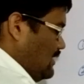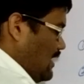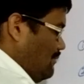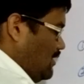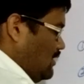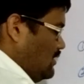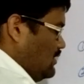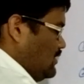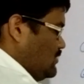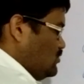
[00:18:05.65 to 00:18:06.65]
lamina.
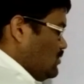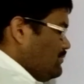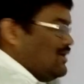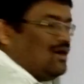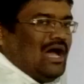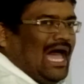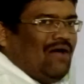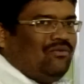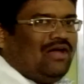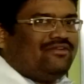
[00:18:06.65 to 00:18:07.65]
So
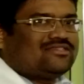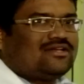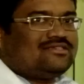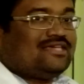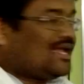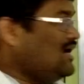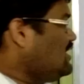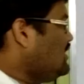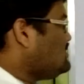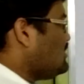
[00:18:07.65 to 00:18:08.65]
we have discussed
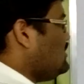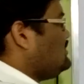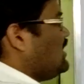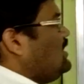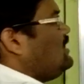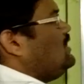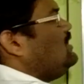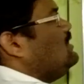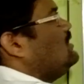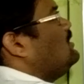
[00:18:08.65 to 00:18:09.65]
secondary